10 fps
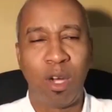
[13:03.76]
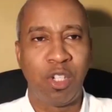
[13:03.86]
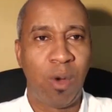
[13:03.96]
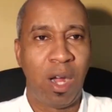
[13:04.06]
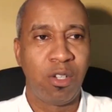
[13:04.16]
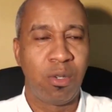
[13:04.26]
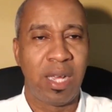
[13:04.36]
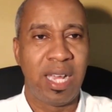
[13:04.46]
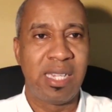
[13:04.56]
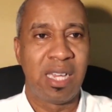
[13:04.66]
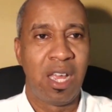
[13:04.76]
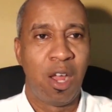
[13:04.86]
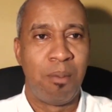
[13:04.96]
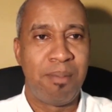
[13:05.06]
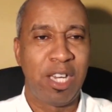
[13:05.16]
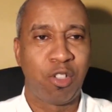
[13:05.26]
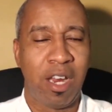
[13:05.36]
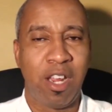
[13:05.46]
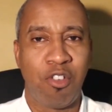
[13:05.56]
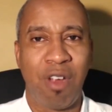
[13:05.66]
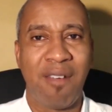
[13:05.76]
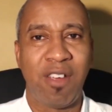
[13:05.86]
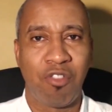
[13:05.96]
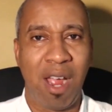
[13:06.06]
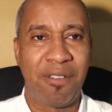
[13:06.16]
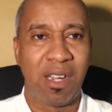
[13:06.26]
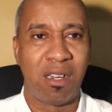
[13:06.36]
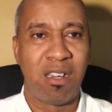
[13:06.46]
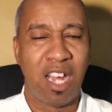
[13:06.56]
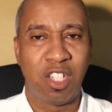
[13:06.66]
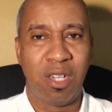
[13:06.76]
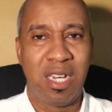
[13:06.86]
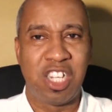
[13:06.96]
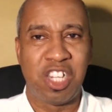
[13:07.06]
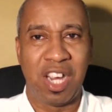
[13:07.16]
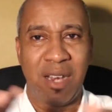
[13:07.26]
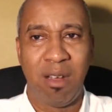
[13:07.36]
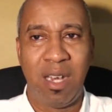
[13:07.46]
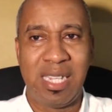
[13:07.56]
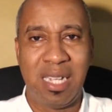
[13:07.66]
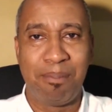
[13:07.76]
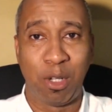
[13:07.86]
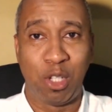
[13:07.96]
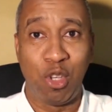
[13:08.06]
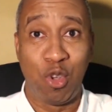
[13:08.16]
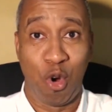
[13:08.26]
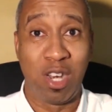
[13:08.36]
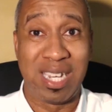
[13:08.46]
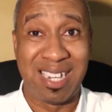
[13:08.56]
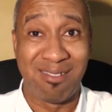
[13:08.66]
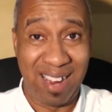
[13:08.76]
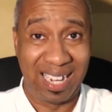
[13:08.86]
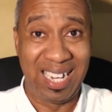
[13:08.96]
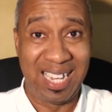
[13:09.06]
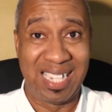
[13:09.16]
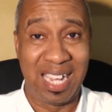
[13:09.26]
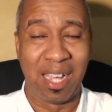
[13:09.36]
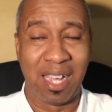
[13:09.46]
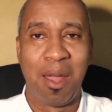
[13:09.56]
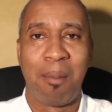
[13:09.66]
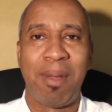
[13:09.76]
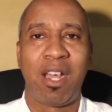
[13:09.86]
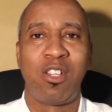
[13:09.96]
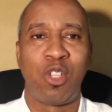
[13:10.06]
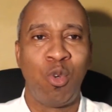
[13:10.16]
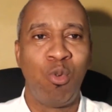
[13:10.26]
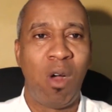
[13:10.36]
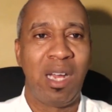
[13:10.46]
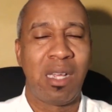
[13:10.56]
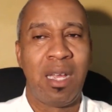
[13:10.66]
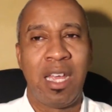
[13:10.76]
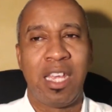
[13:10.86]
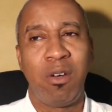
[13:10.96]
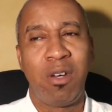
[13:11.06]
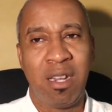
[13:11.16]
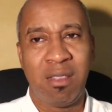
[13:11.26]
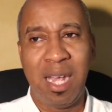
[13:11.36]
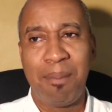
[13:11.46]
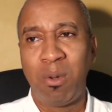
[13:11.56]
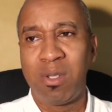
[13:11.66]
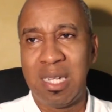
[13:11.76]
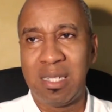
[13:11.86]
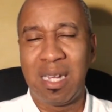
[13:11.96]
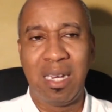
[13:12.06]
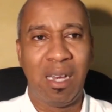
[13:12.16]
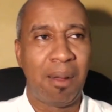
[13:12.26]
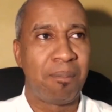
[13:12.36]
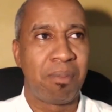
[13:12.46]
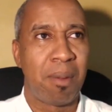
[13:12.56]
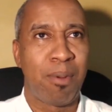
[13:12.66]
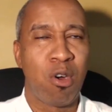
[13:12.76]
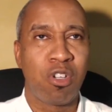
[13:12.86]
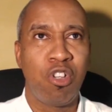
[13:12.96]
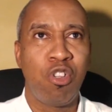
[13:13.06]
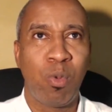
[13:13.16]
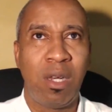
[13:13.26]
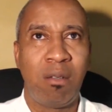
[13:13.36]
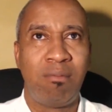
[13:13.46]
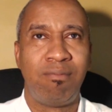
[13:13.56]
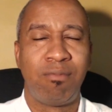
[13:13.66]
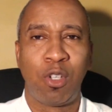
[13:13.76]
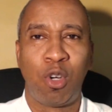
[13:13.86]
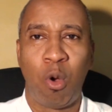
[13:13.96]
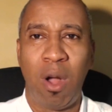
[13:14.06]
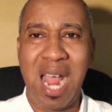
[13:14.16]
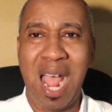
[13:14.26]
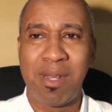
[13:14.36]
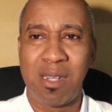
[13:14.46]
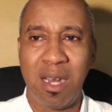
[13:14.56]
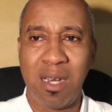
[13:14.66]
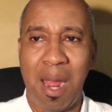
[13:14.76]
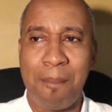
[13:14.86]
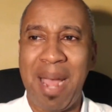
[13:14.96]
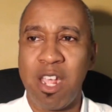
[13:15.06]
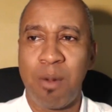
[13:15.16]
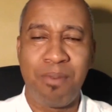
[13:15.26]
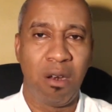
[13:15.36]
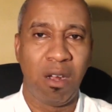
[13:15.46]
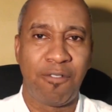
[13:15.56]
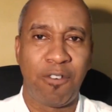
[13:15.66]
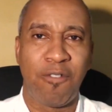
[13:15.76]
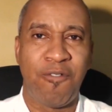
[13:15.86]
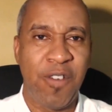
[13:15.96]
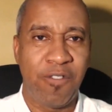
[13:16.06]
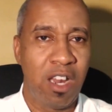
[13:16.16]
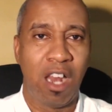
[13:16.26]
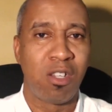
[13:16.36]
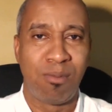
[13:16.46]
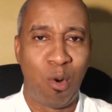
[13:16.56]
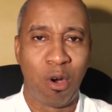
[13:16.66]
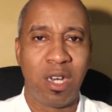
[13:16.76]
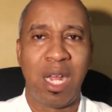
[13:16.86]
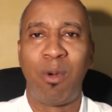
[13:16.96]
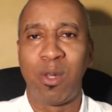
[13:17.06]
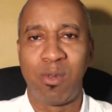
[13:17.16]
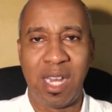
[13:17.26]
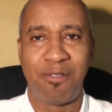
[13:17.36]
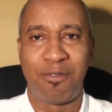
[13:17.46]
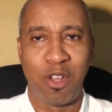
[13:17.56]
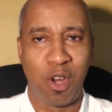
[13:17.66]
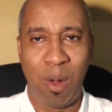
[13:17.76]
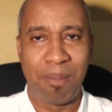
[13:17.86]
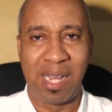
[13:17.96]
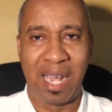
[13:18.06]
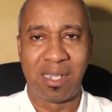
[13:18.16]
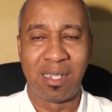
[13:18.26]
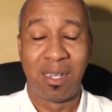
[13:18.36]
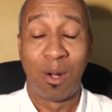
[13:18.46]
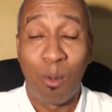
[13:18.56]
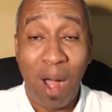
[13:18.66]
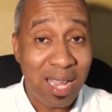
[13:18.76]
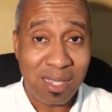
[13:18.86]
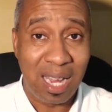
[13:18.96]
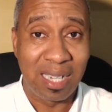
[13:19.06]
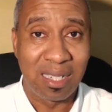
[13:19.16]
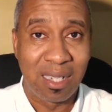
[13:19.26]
you want to do is make sure that you're driving traffic, not to the general listing, but to your direct listing. Because you want, you know, the thing about it is, Khalilah, persons will go on Amazon and buy your product for $50 more than what you sell it for on your website. Why is that?